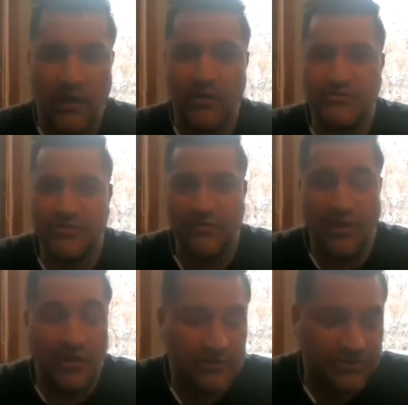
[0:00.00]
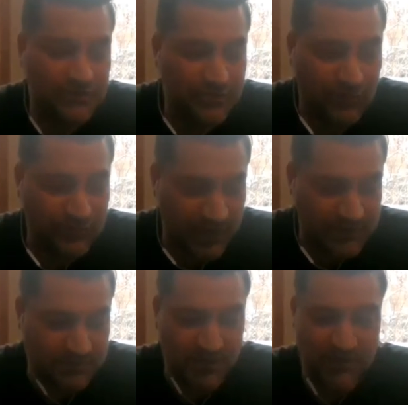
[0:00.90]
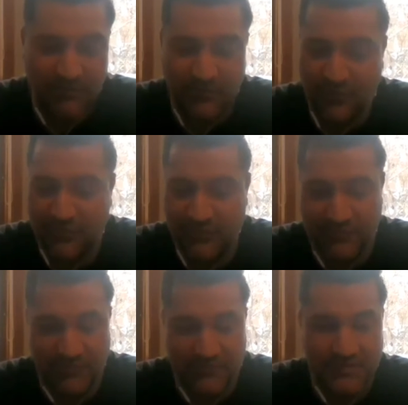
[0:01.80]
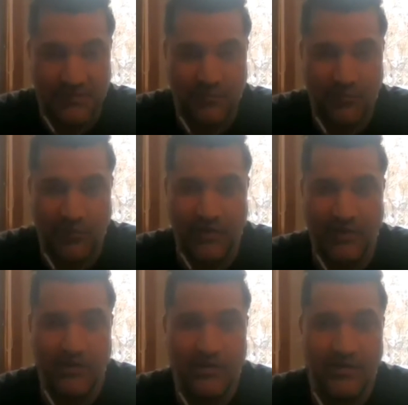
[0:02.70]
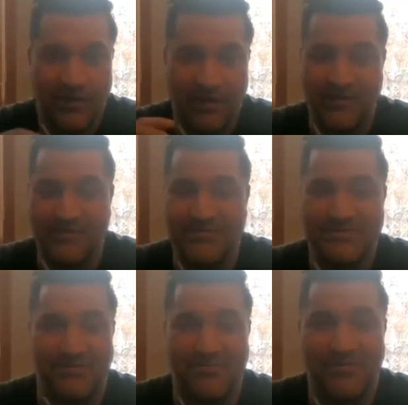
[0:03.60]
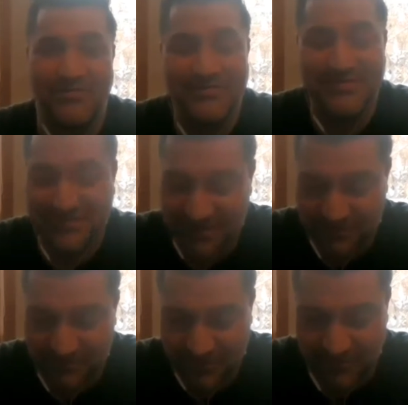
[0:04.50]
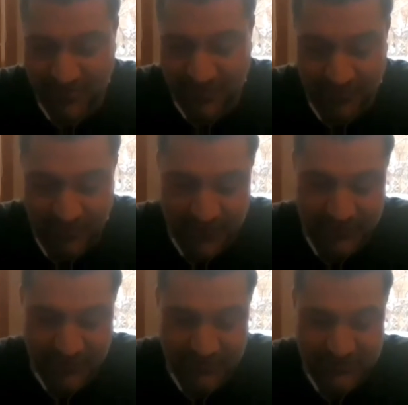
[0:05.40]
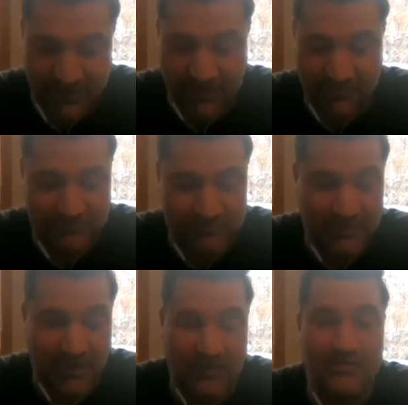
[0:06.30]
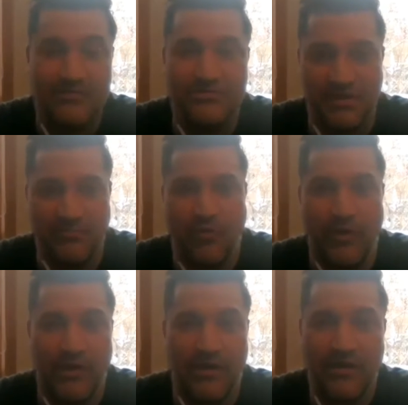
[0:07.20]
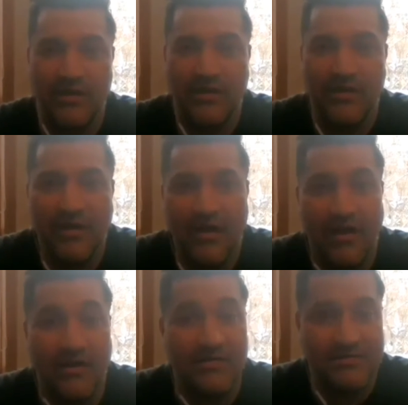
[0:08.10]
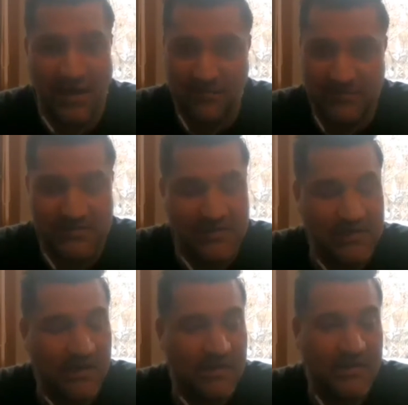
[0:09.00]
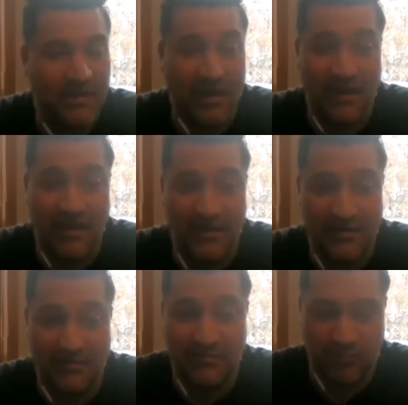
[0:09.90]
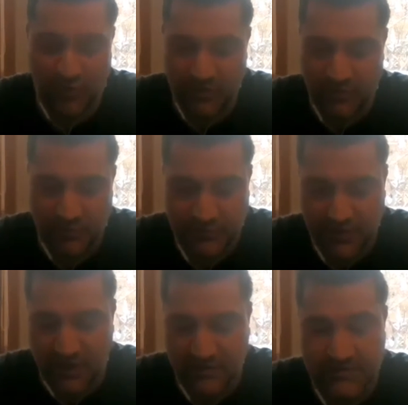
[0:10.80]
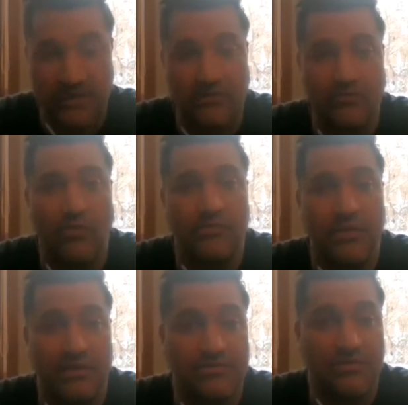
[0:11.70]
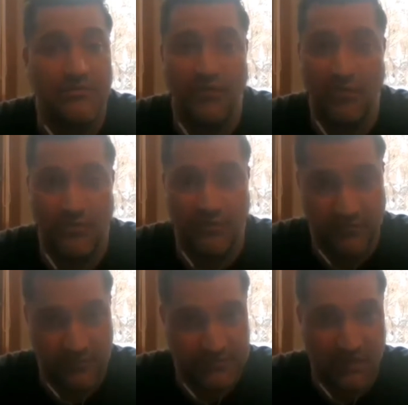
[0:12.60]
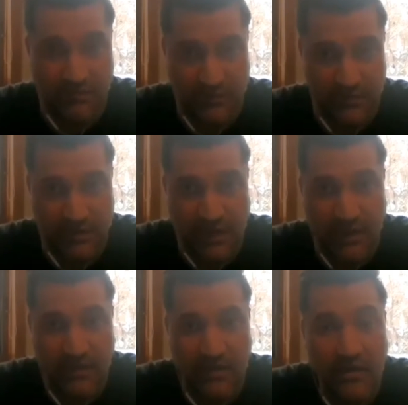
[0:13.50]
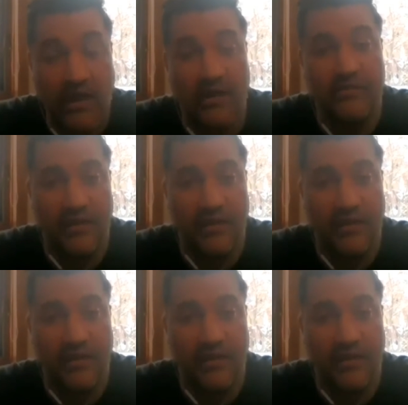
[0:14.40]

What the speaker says: I also don't touch my phone on the first thing in the morning. Several mentors, like Jim Quick, Simon Sinek, and even Brendan Burchard say don't touch your phone the first hour of the day and the